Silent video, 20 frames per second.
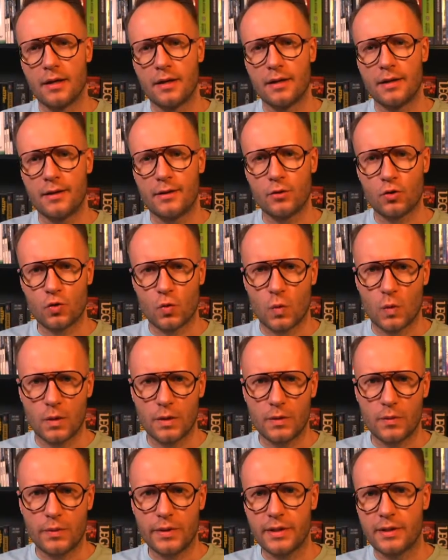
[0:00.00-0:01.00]

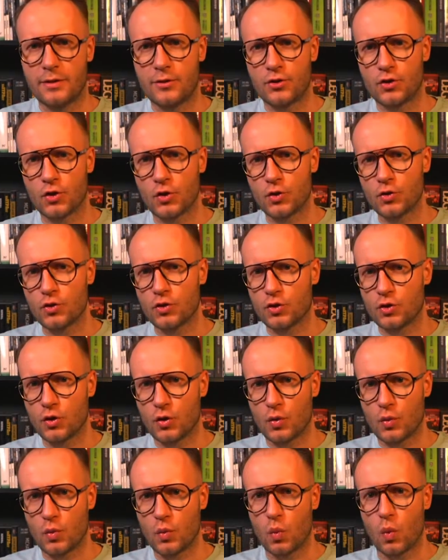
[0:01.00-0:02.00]
usually we don't know
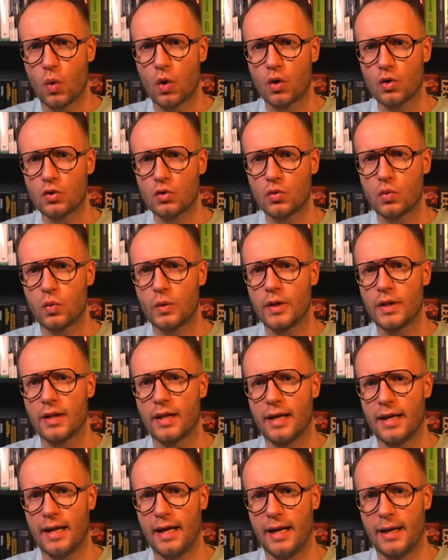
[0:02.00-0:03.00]
what will
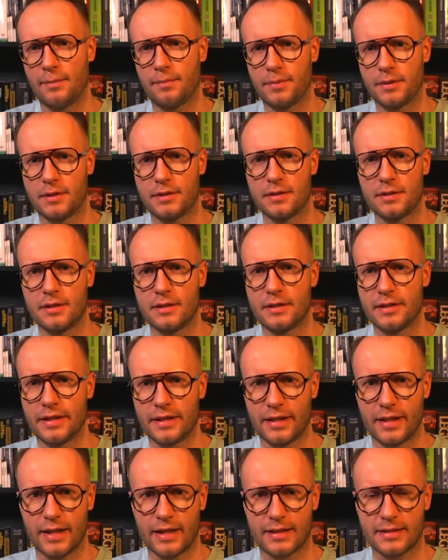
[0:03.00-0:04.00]
happen in the
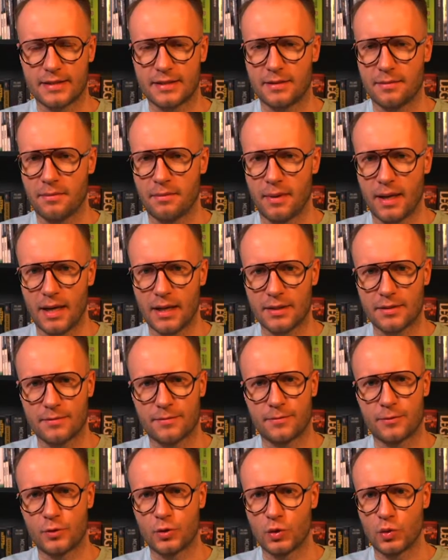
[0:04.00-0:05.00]
next
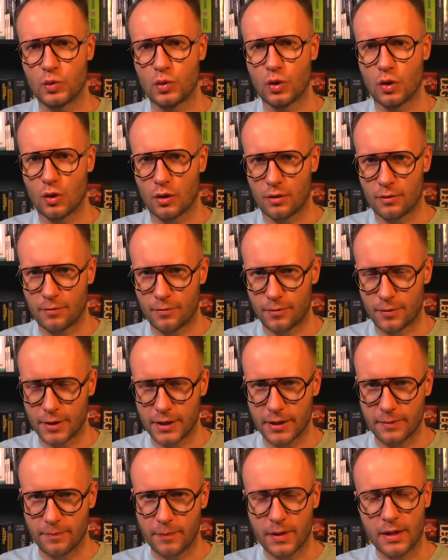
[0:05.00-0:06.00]
month, 2 or 3.